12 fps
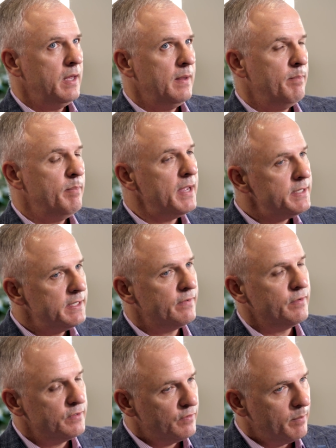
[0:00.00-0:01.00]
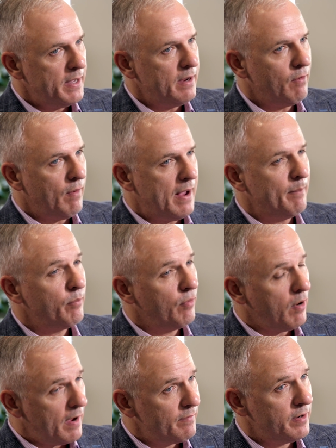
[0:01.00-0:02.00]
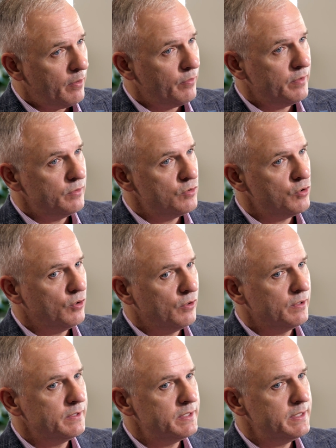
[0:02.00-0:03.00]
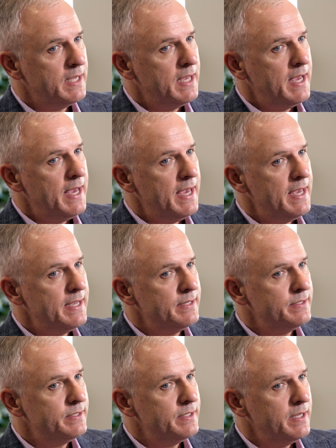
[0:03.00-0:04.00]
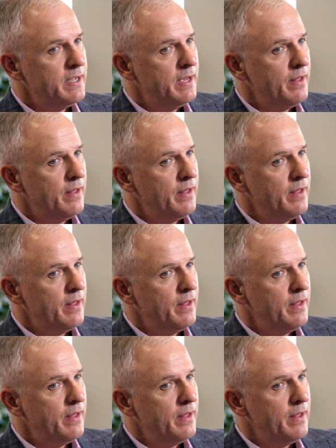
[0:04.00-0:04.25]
The big difference for me around private health insurance is